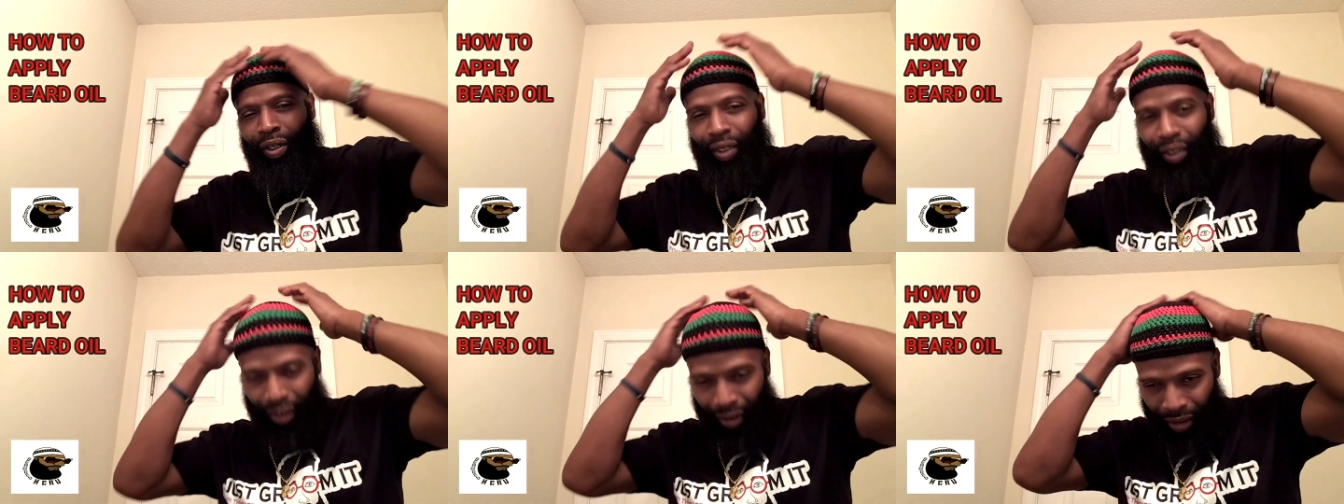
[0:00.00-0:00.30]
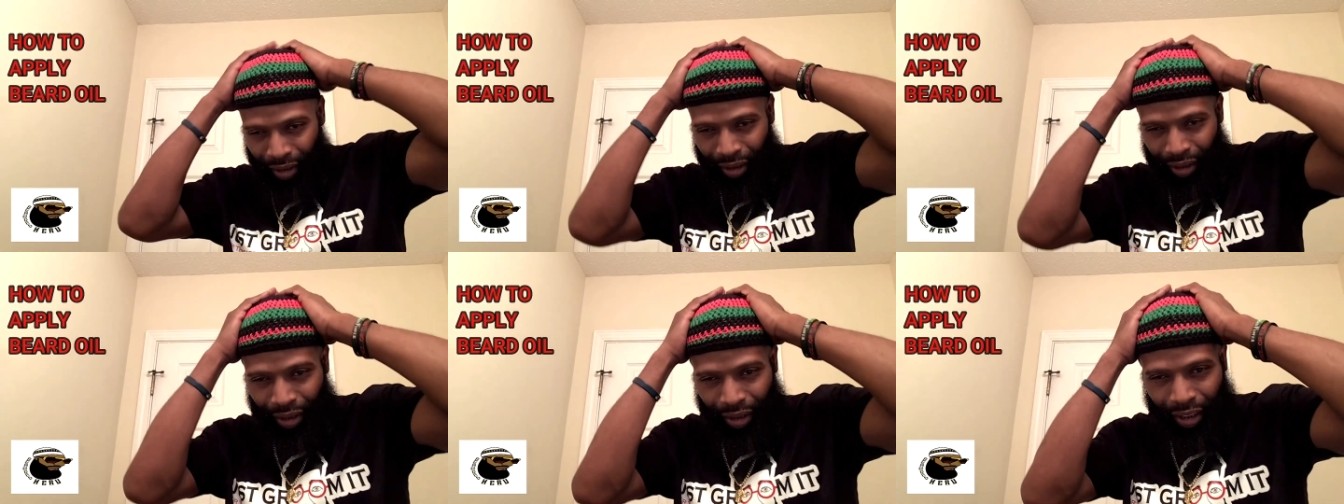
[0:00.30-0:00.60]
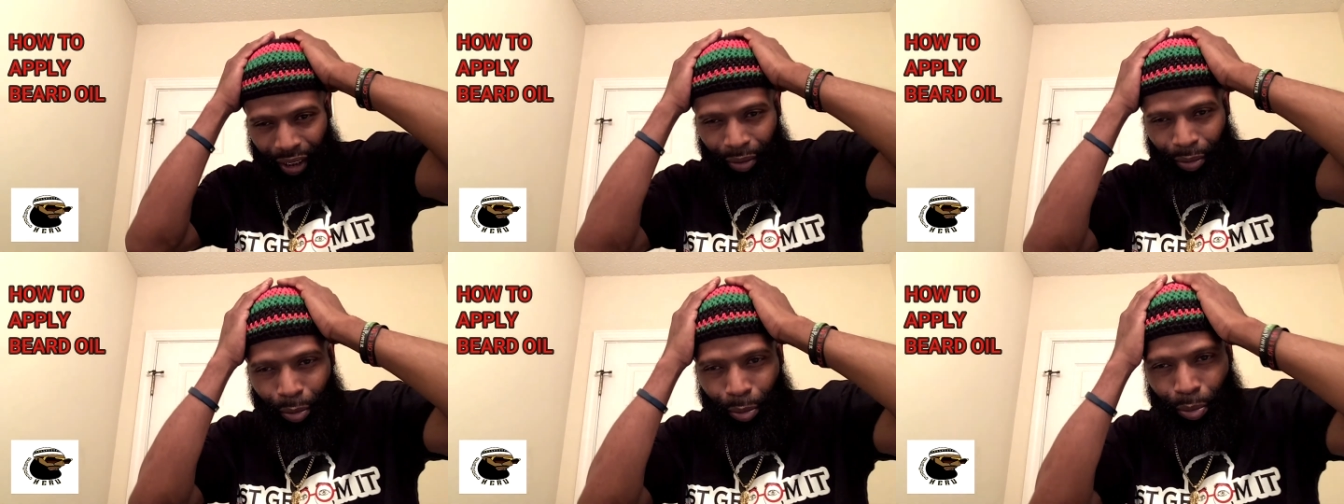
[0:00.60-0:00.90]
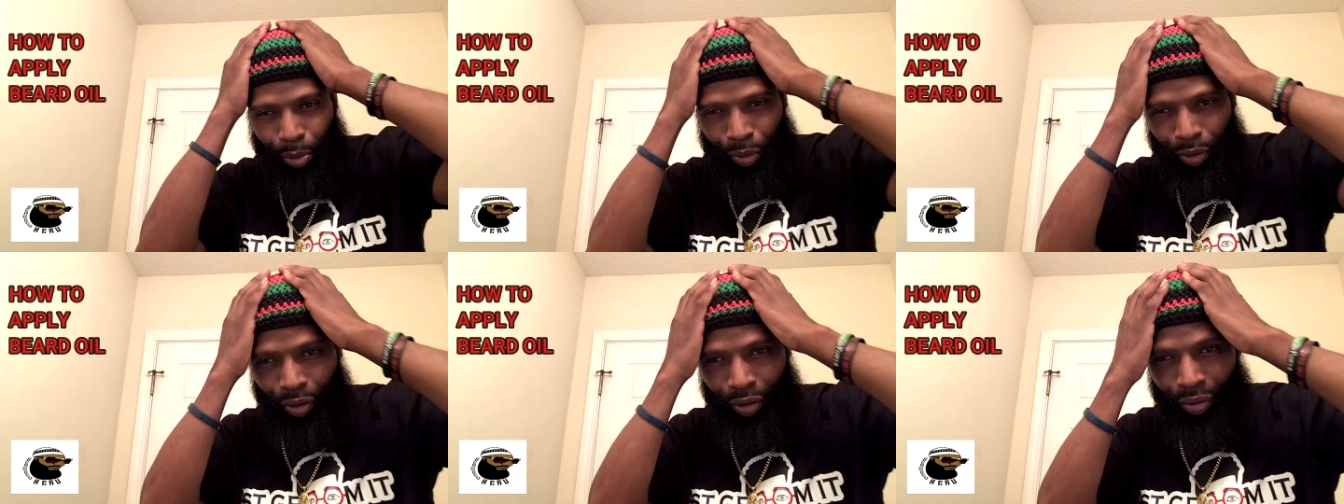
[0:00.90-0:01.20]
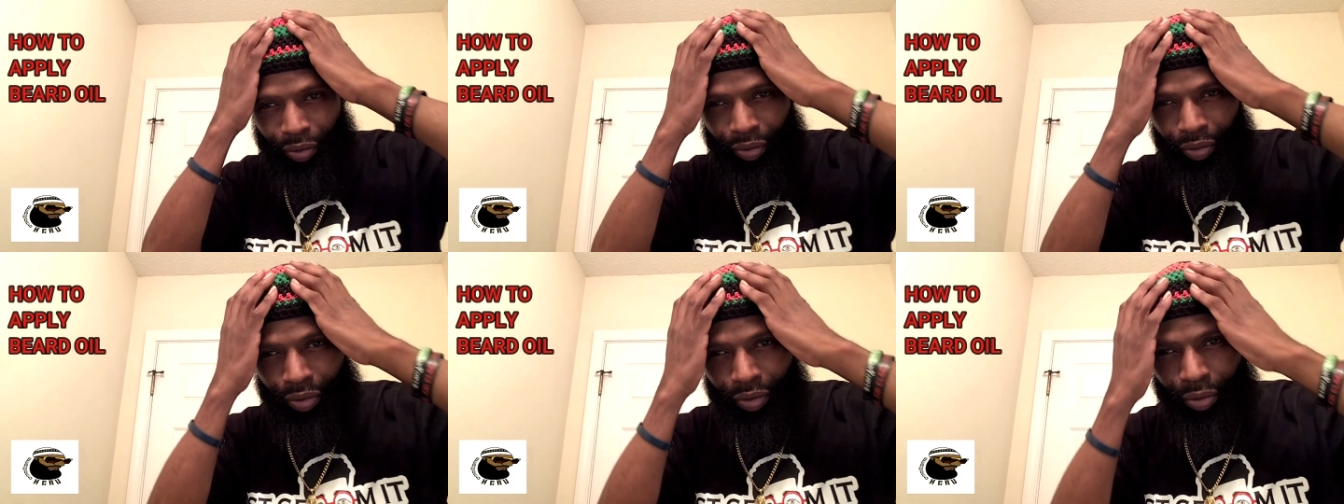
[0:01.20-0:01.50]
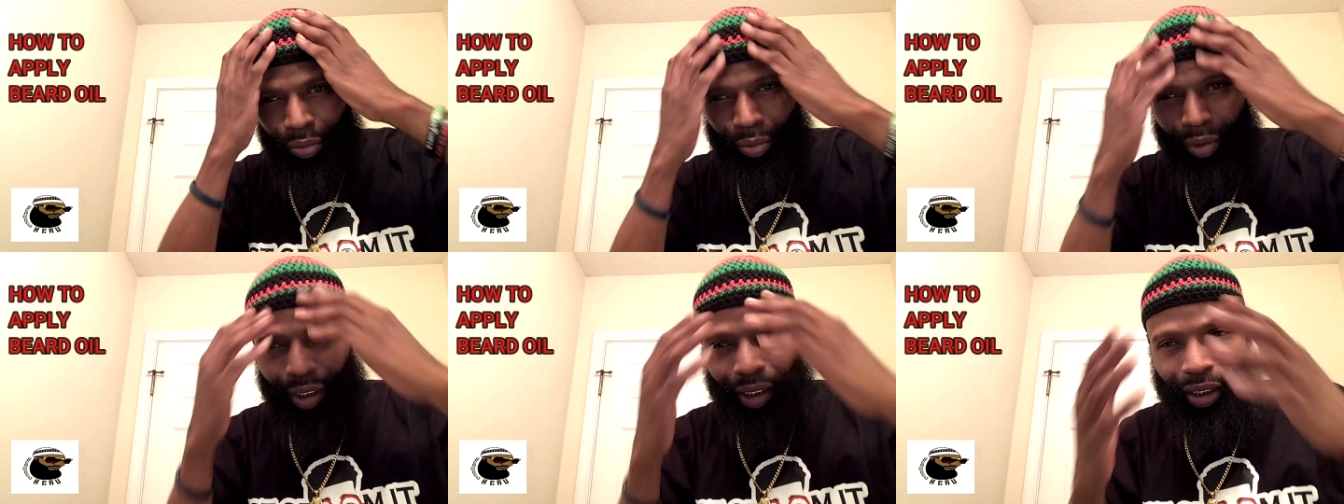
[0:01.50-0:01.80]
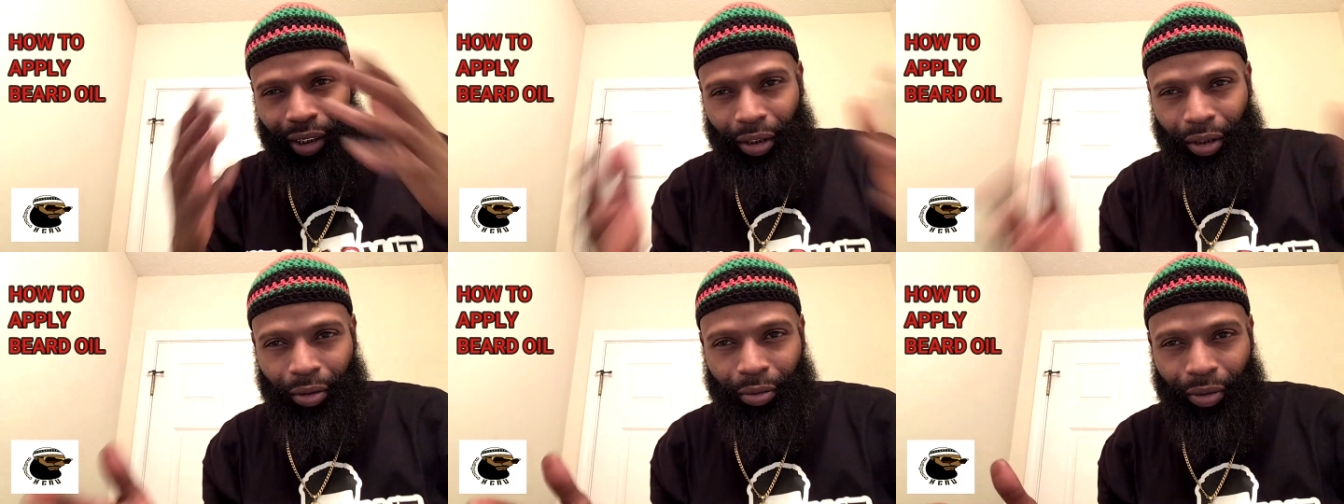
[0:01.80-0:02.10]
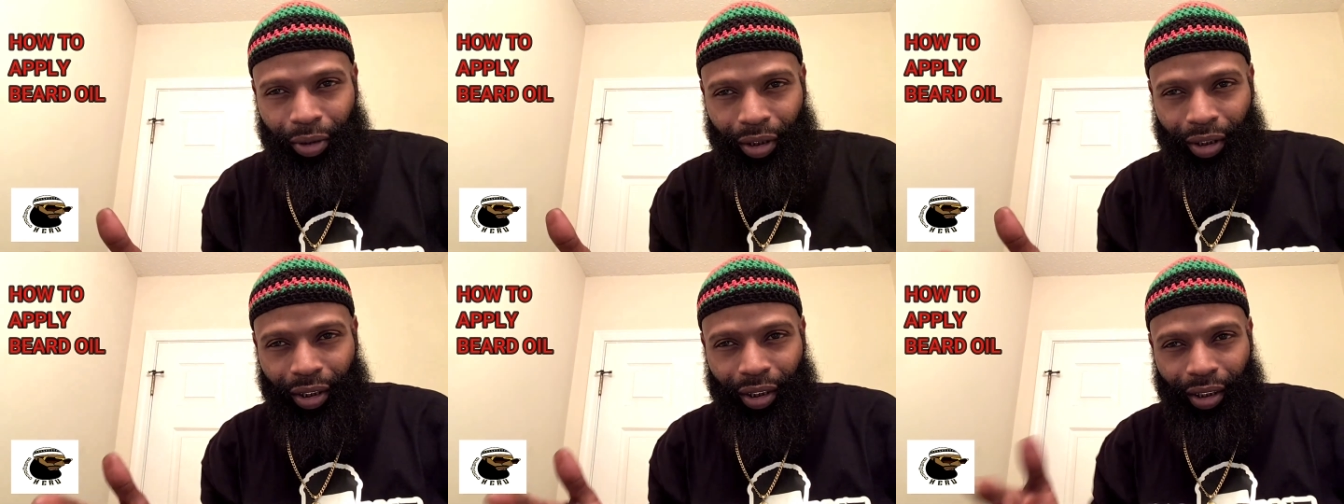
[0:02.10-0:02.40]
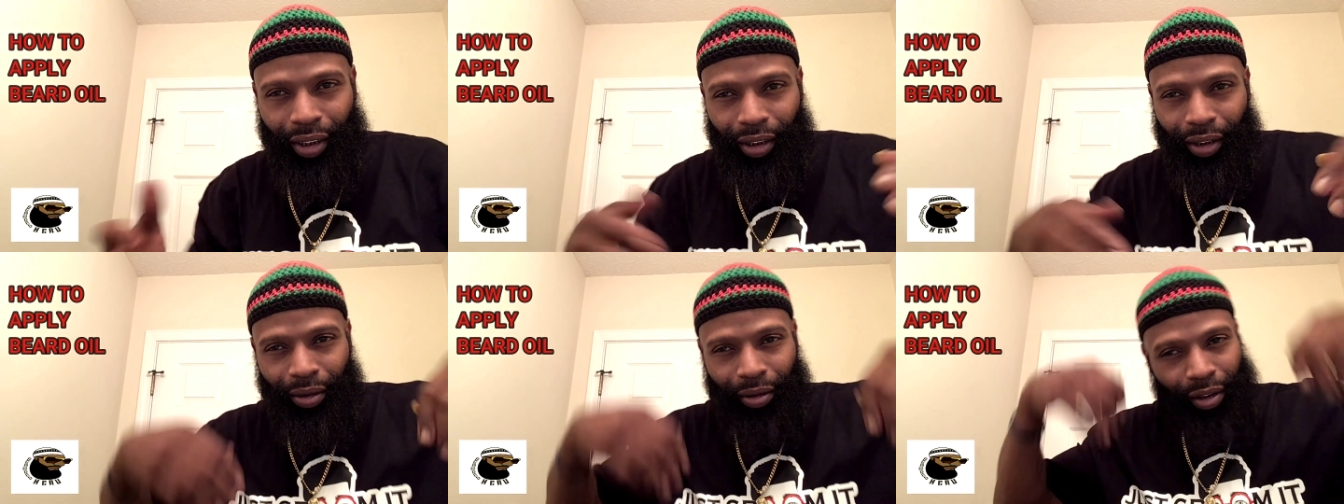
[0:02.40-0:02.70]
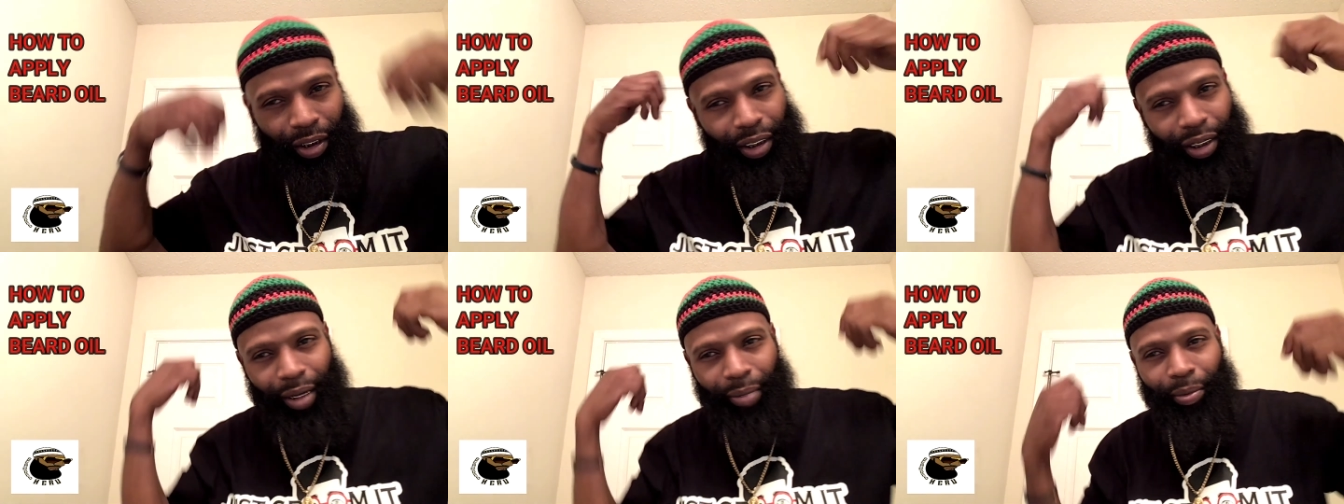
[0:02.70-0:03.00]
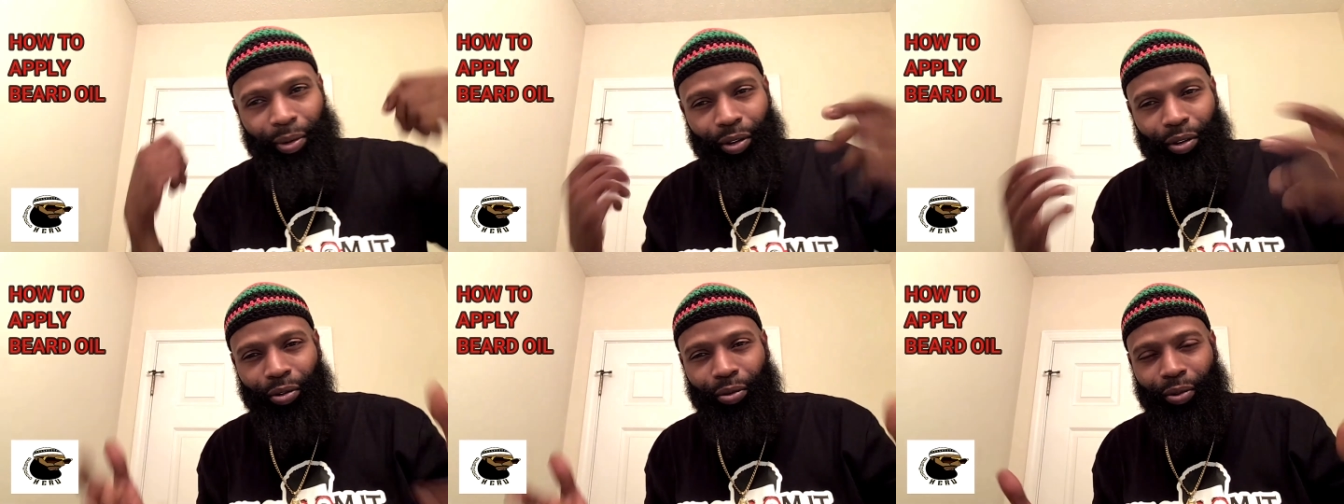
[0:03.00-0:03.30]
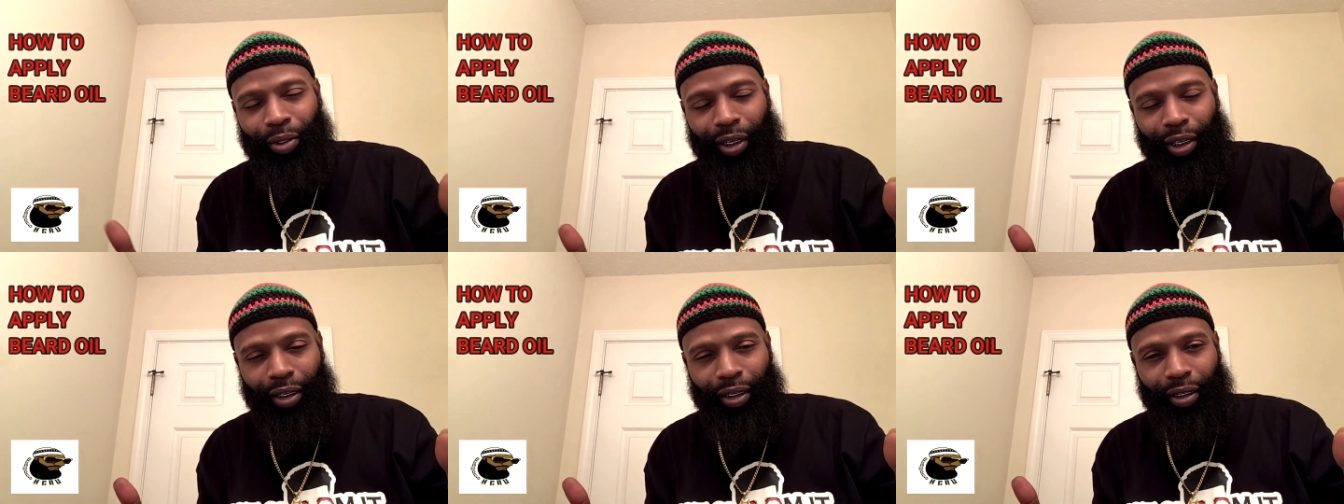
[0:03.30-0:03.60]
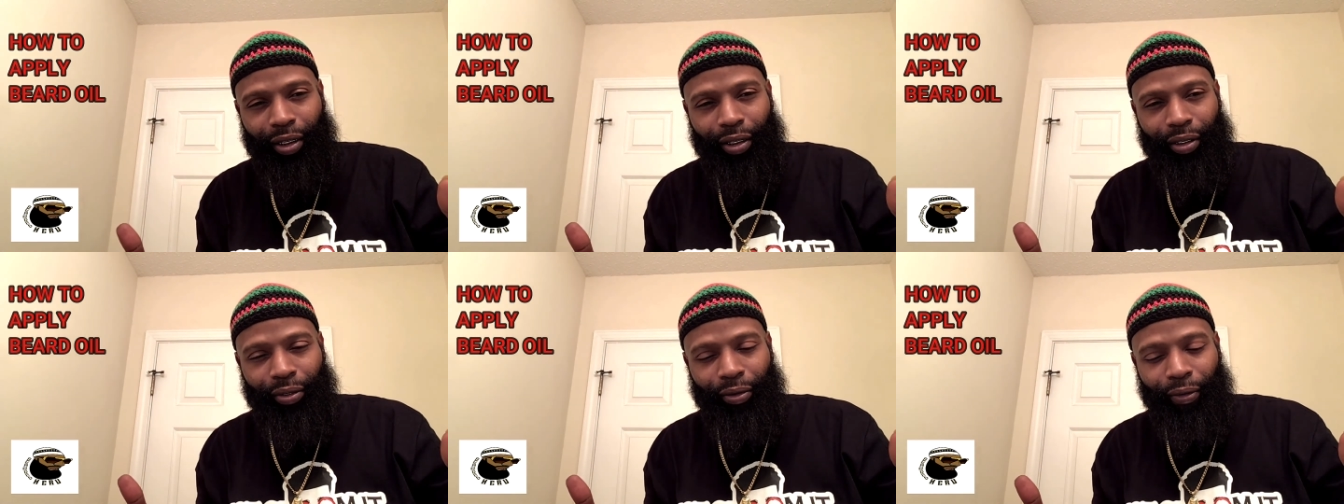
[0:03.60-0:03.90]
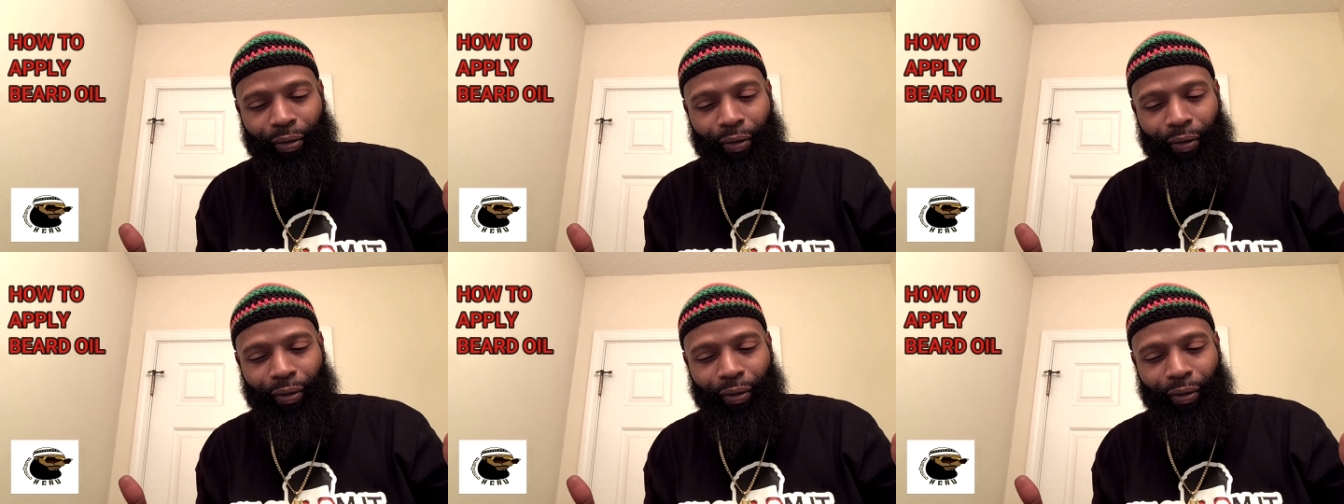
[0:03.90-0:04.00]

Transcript: and then I would put the wave grease in and slap a do-rag on.